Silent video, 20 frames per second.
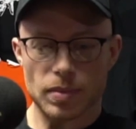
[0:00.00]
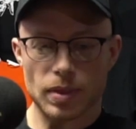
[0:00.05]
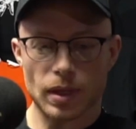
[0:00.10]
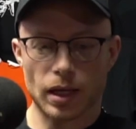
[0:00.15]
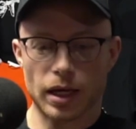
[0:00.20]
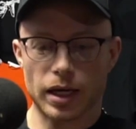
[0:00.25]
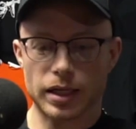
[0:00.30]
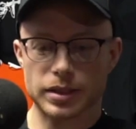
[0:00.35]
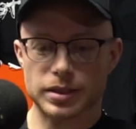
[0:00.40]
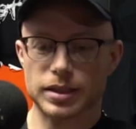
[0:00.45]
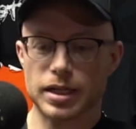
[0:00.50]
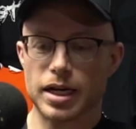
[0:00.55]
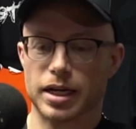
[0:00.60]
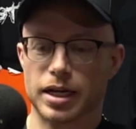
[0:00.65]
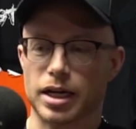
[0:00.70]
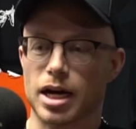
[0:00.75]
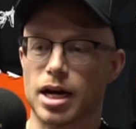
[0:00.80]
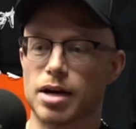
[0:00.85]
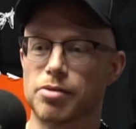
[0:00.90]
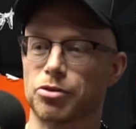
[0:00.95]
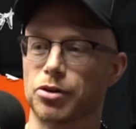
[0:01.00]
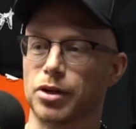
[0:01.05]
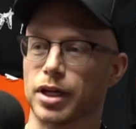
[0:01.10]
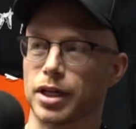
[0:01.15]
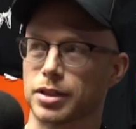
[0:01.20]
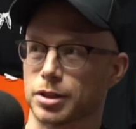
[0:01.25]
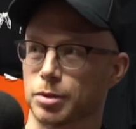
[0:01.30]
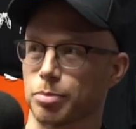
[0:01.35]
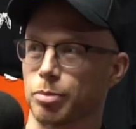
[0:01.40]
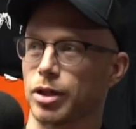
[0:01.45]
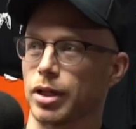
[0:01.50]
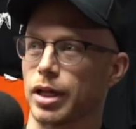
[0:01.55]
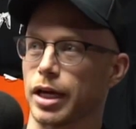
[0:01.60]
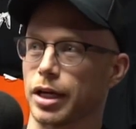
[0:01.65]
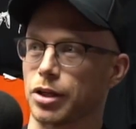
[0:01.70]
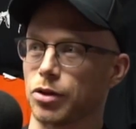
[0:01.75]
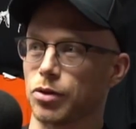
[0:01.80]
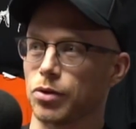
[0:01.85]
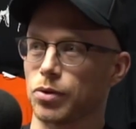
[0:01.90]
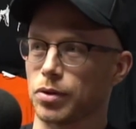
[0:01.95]
it's not confidence, but like
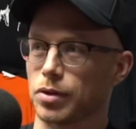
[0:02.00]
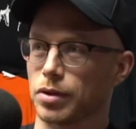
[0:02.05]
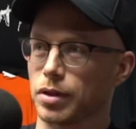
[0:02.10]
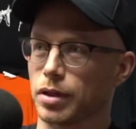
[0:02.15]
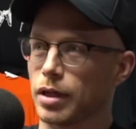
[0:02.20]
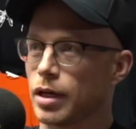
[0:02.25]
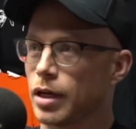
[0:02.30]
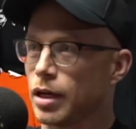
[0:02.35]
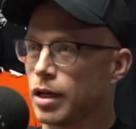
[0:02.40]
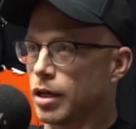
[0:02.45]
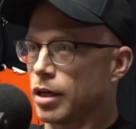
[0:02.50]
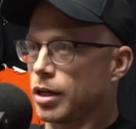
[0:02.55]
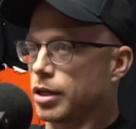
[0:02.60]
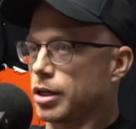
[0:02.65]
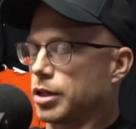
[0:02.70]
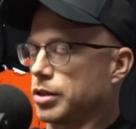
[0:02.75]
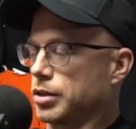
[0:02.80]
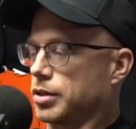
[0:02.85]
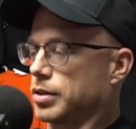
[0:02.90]
you can